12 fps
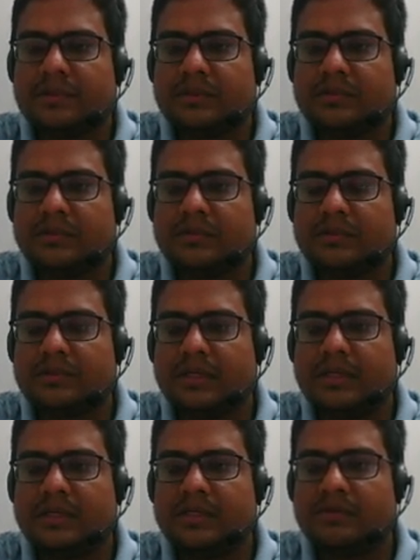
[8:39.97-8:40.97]
So this is
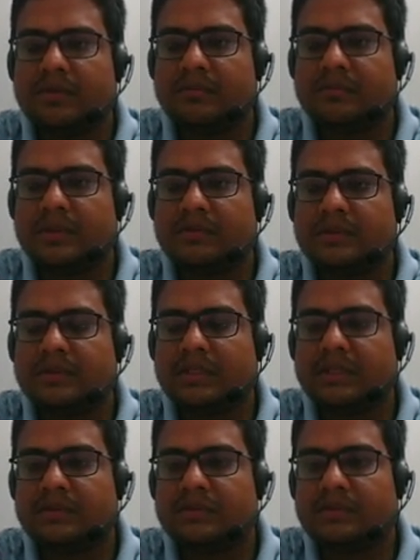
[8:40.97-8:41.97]
81 power
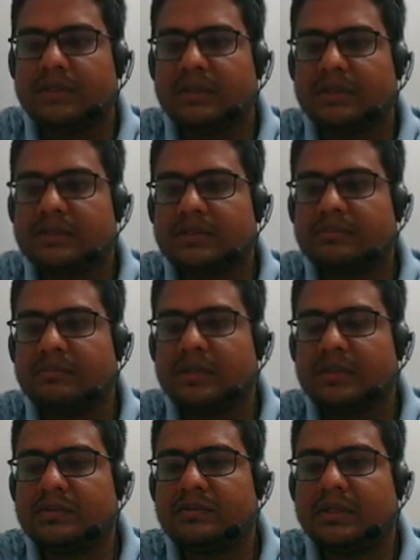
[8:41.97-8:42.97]
sin square x
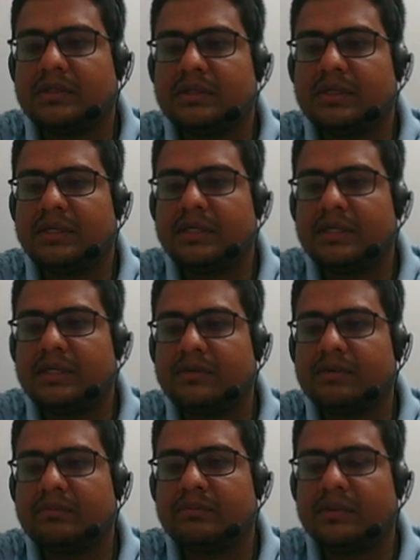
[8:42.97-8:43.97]
plus we can write
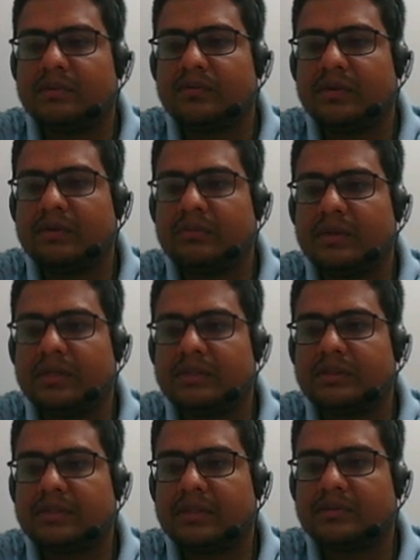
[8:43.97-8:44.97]
81 power 1 minus
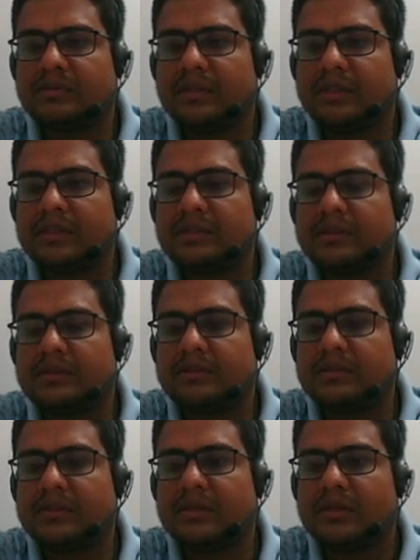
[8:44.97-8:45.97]
sin square x, since
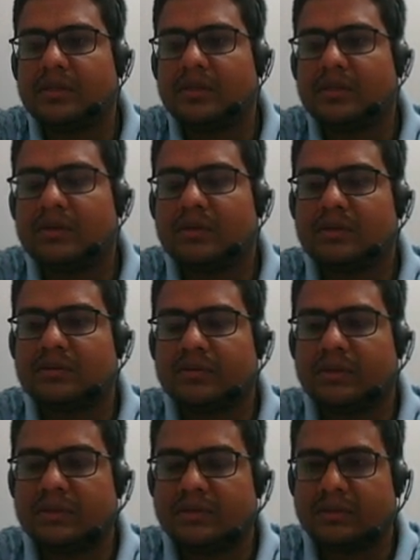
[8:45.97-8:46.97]
cos square
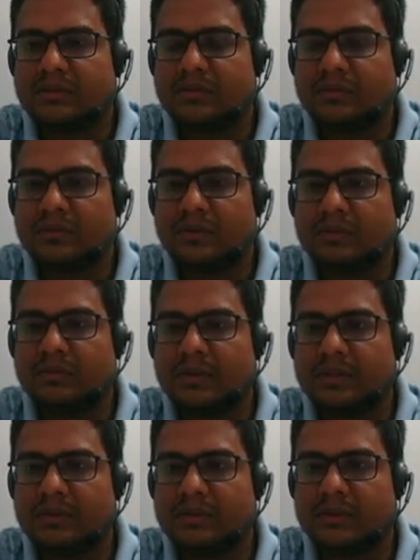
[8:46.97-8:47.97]
x is 1
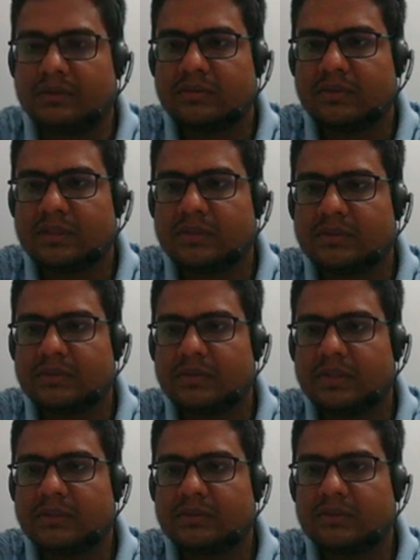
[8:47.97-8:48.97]
minus sin square x, so that
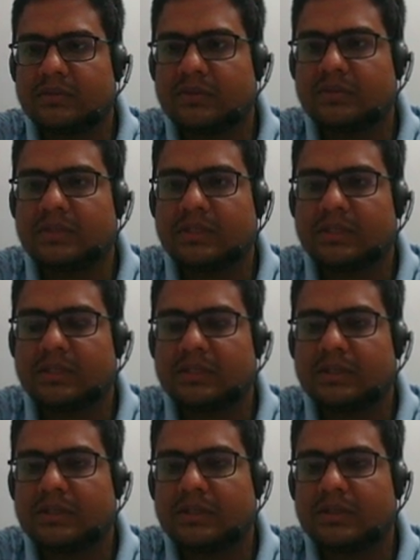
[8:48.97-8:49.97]
is equal to 30.
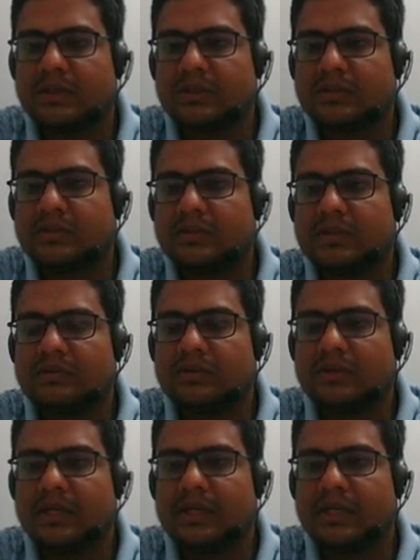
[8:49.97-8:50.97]
So therefore
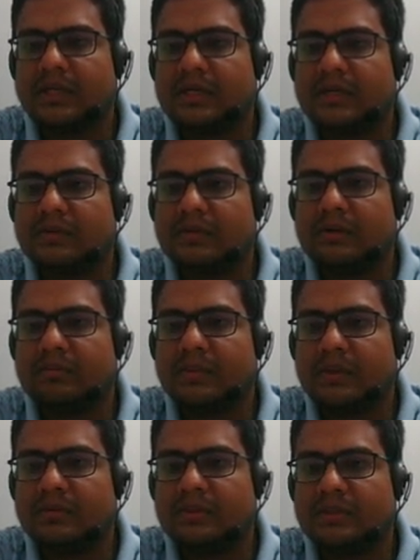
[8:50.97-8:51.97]
81
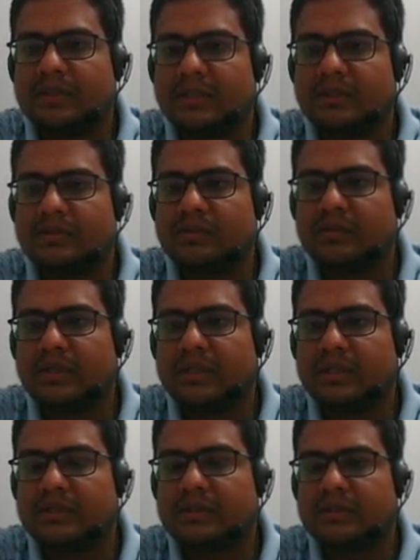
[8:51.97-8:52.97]
power sin square
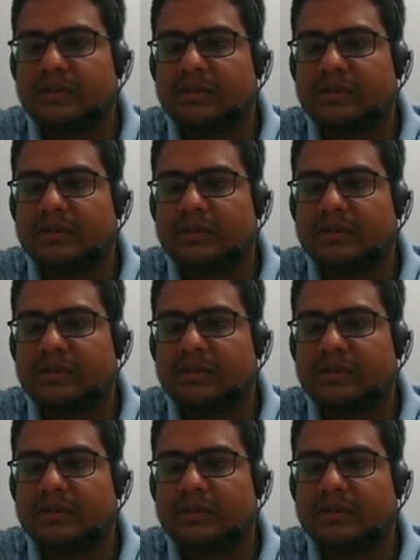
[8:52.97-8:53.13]
x